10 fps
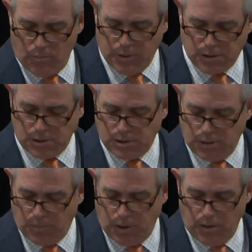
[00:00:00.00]

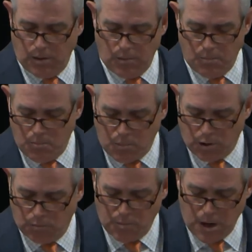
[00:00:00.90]
Mississippi,
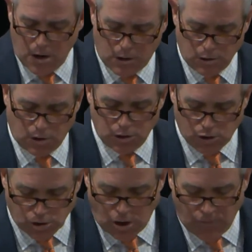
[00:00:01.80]
American
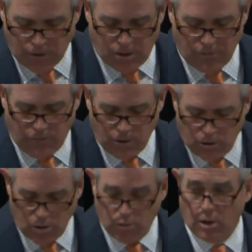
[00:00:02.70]
Conservative
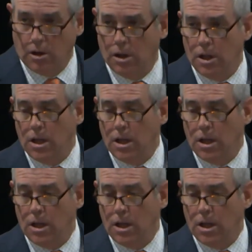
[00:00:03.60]
Union,